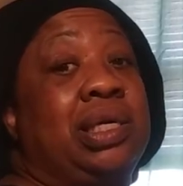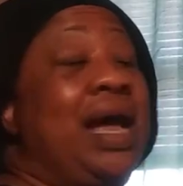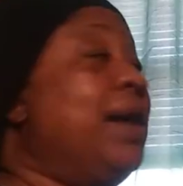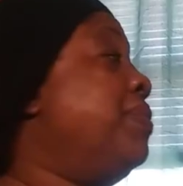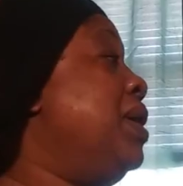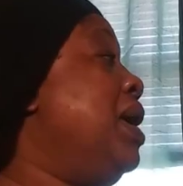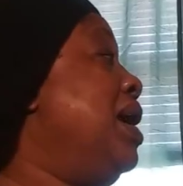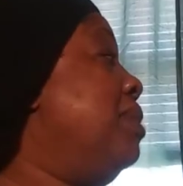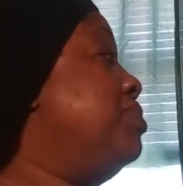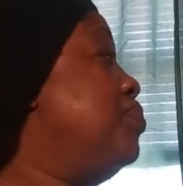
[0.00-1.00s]
I,
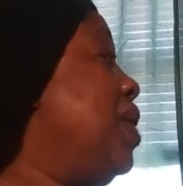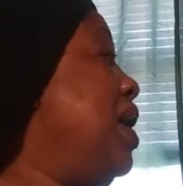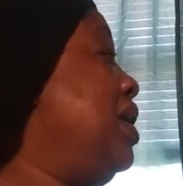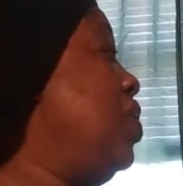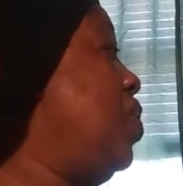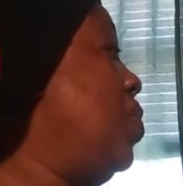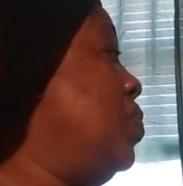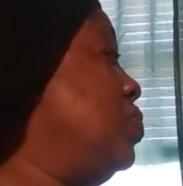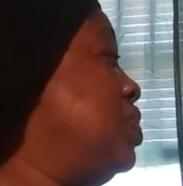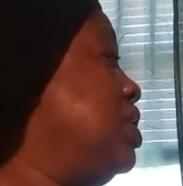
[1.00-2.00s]
I'm trying to
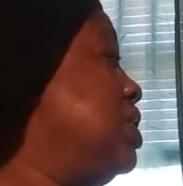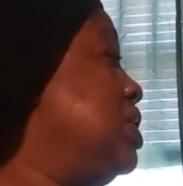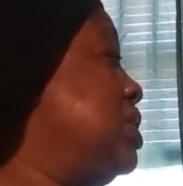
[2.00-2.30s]
hold this,